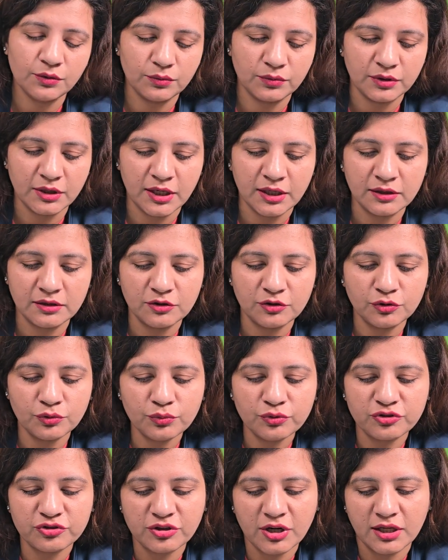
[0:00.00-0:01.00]
know that the
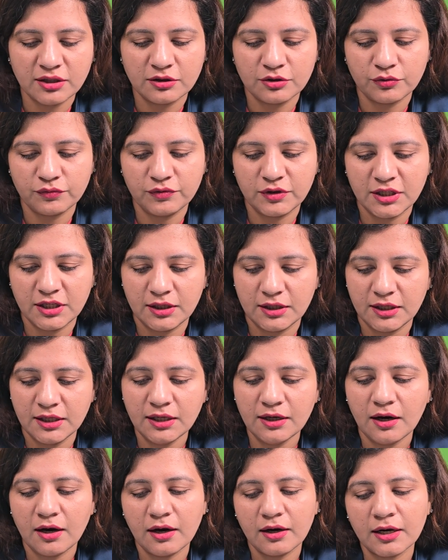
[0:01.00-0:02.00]
2 strands of
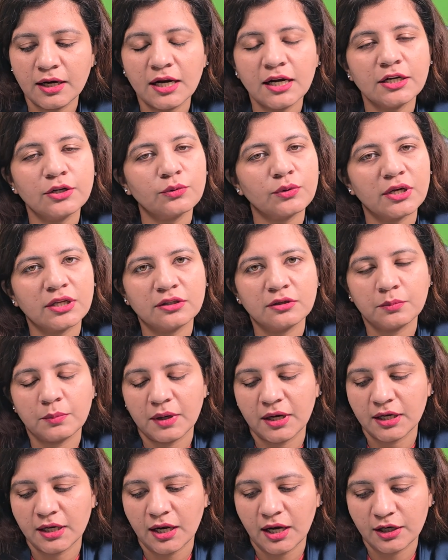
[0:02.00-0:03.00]
DNA are held together
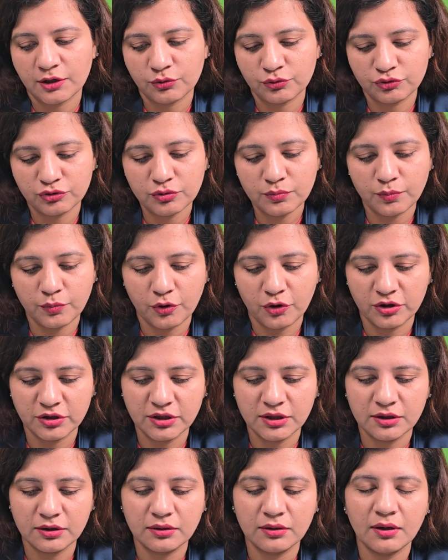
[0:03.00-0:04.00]
by hydrogen
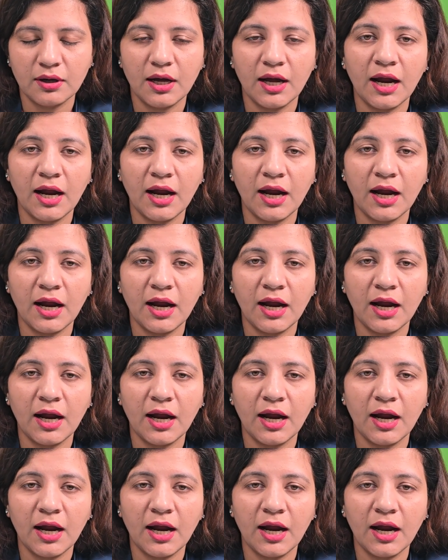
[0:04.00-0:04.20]
bonds,